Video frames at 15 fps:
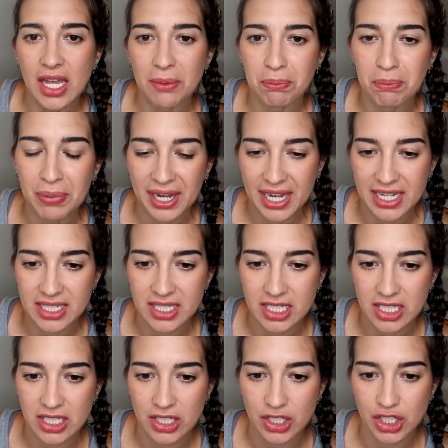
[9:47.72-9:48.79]

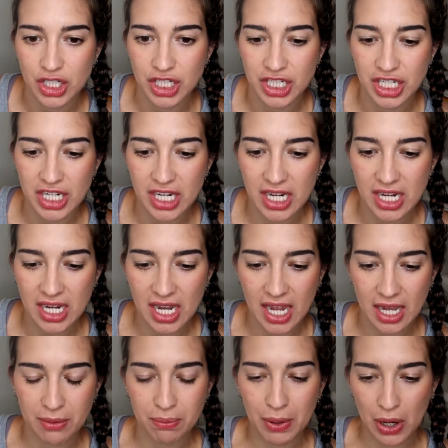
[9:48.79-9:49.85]
but she
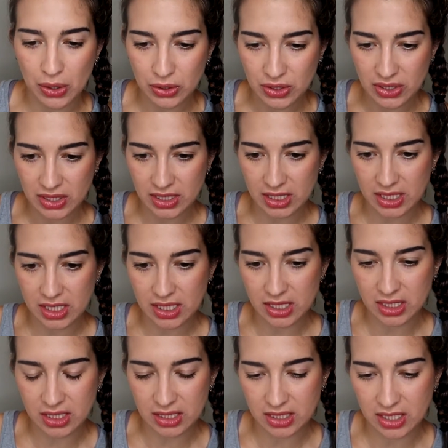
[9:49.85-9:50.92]
had
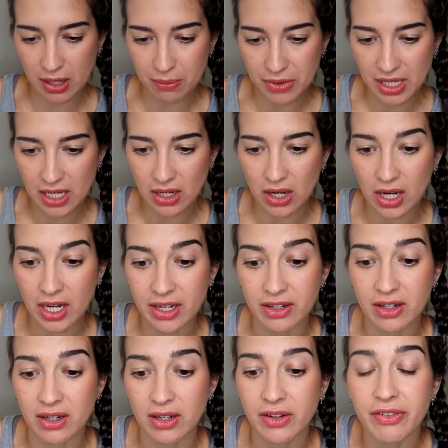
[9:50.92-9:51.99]
posted something
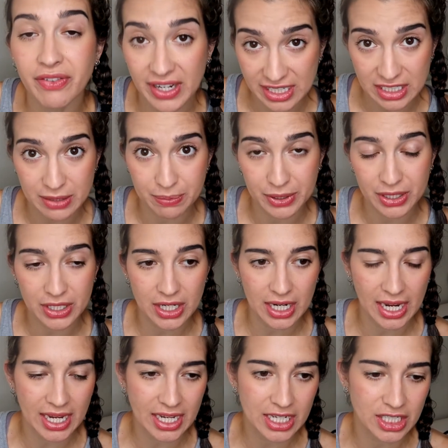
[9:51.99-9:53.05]
on Facebook,
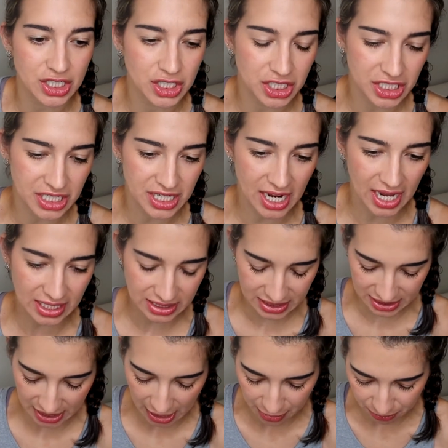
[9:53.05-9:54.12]
and she had
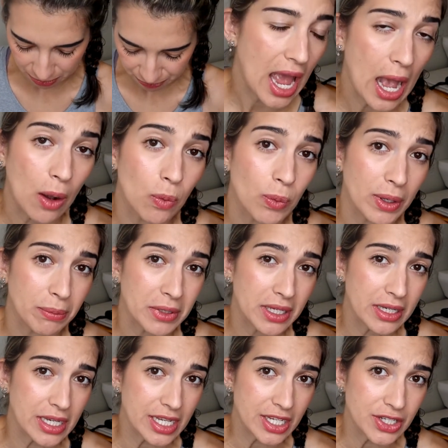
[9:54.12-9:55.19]
said how
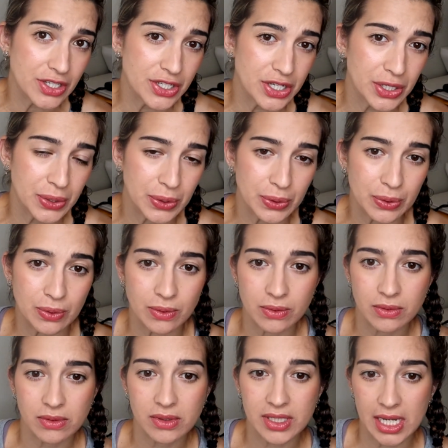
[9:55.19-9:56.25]
women need to
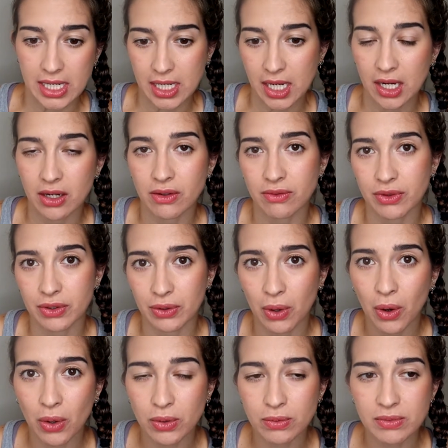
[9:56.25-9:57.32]
take care of their
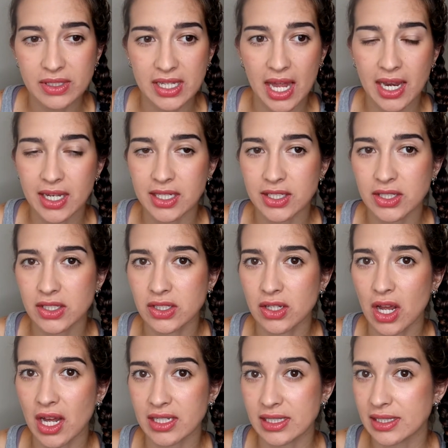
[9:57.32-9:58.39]
homes, and it's
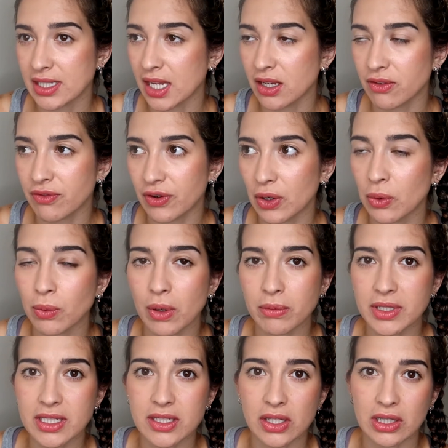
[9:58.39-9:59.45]
a sin for a
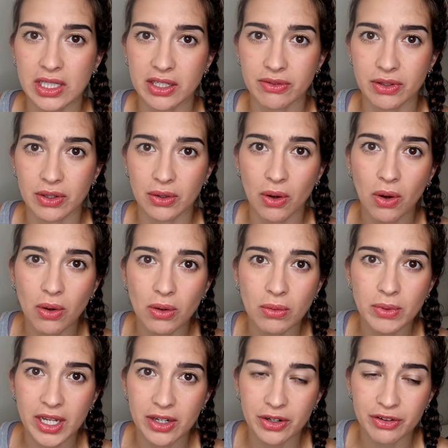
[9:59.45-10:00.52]
woman to leave her home
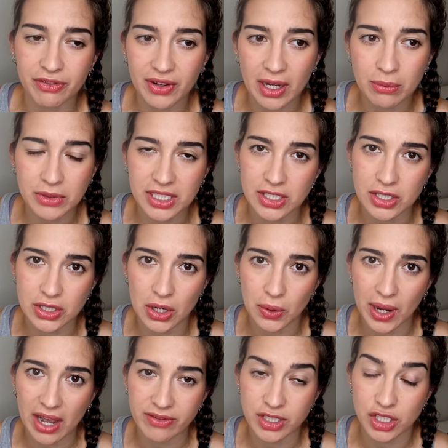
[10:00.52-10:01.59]
and her family to go
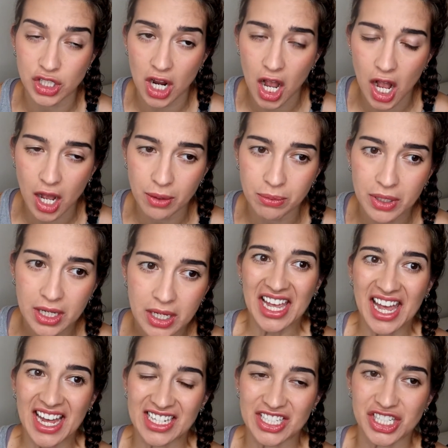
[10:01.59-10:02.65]
have a job.
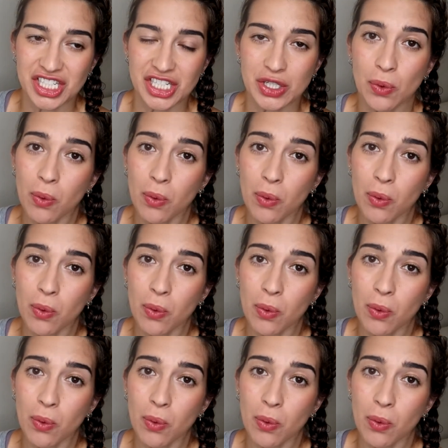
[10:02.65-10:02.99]
And she